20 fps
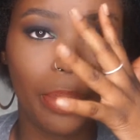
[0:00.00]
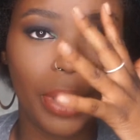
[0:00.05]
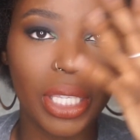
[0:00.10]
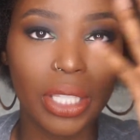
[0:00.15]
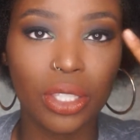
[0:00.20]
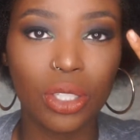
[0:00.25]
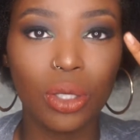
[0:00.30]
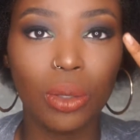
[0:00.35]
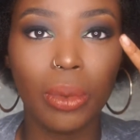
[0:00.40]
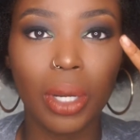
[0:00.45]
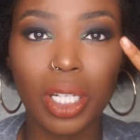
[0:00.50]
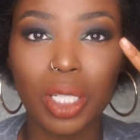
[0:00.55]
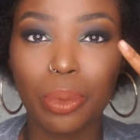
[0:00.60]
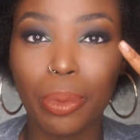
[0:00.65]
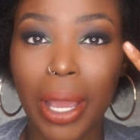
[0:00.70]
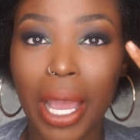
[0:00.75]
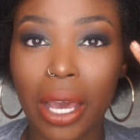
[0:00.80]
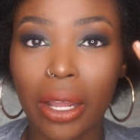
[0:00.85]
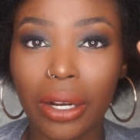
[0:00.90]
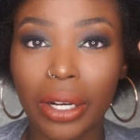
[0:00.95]
bit too much
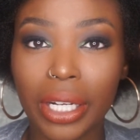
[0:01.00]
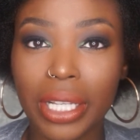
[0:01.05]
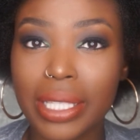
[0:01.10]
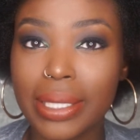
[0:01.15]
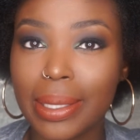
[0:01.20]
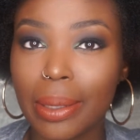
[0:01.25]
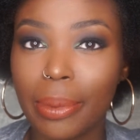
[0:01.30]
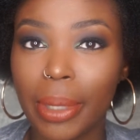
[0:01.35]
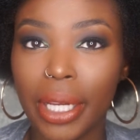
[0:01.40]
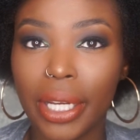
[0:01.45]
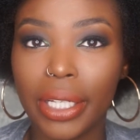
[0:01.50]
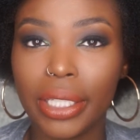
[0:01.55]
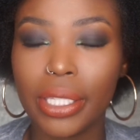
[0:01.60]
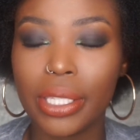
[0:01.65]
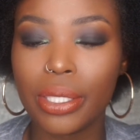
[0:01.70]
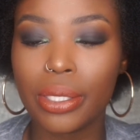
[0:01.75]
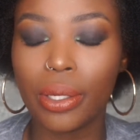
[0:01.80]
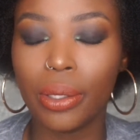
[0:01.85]
powder in some areas,